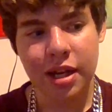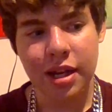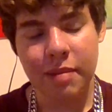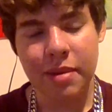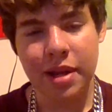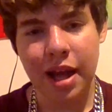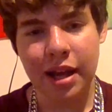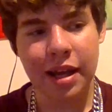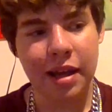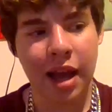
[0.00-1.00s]
I mean,
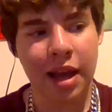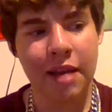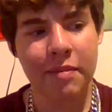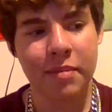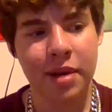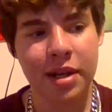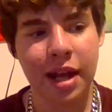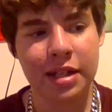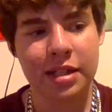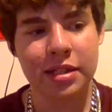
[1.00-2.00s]
I have money.
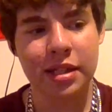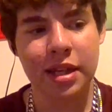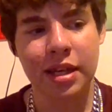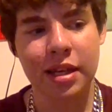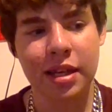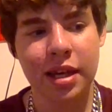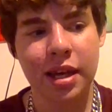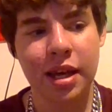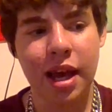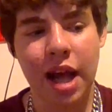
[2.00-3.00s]
I just like
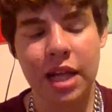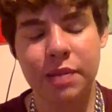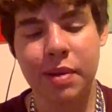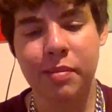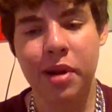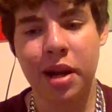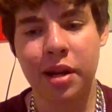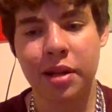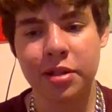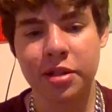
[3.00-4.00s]
I spend money on
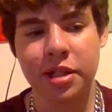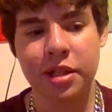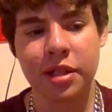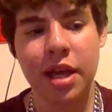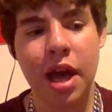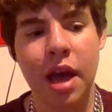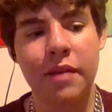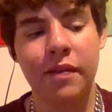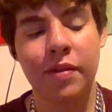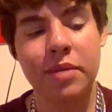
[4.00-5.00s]
other shit.
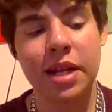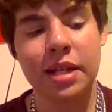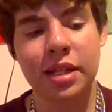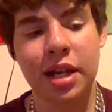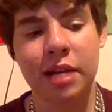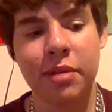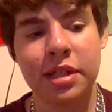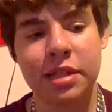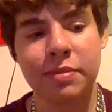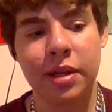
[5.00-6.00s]
For me, that's a lot of money
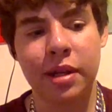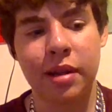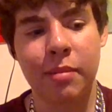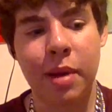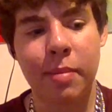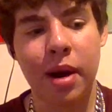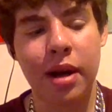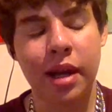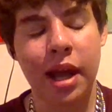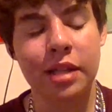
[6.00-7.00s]
to spend on my
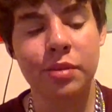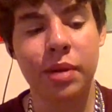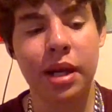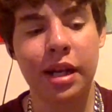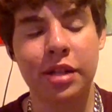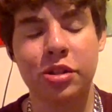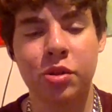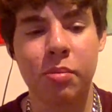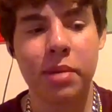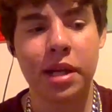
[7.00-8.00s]
podcast when I got
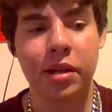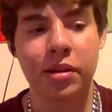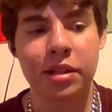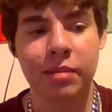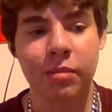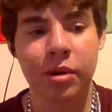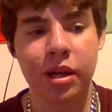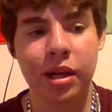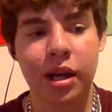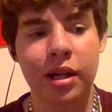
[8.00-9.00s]
so many other things I'm working
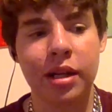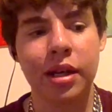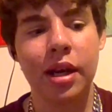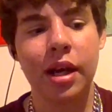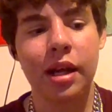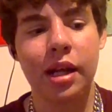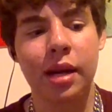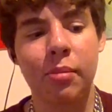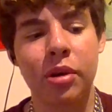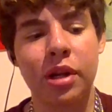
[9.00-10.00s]
on. Like
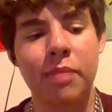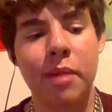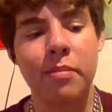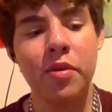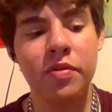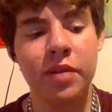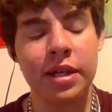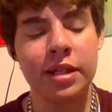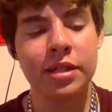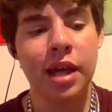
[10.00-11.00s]
I'm working on my
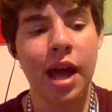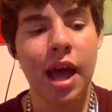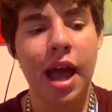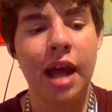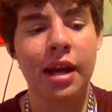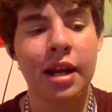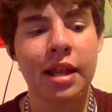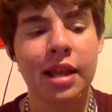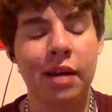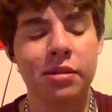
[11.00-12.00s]
movies and I need
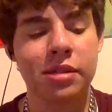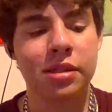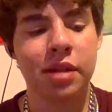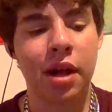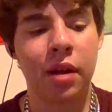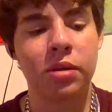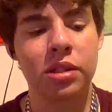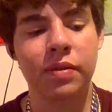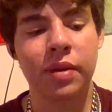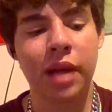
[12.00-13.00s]
thousands of dollars
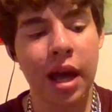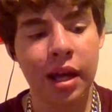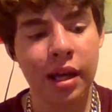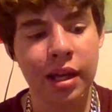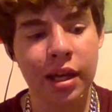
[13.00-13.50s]
for that.